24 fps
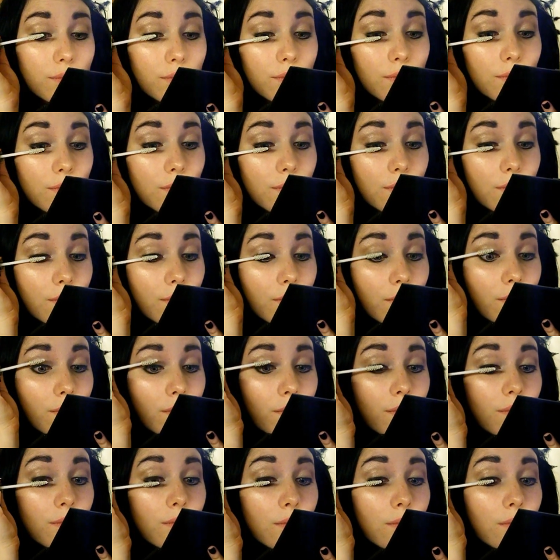
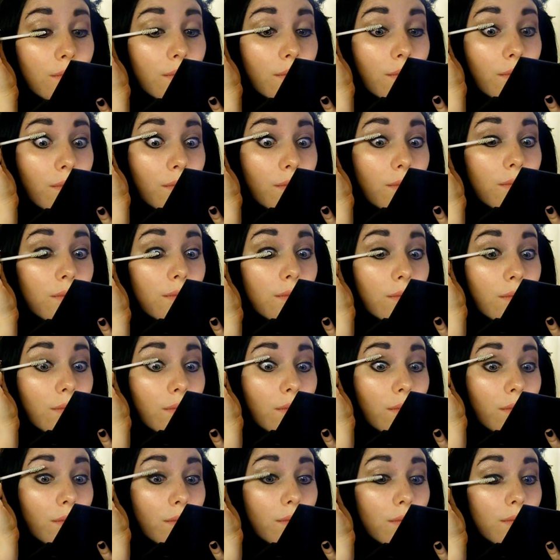
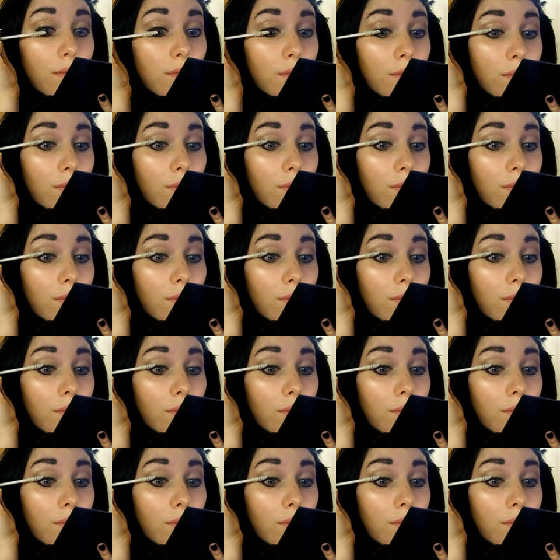Nothing is said.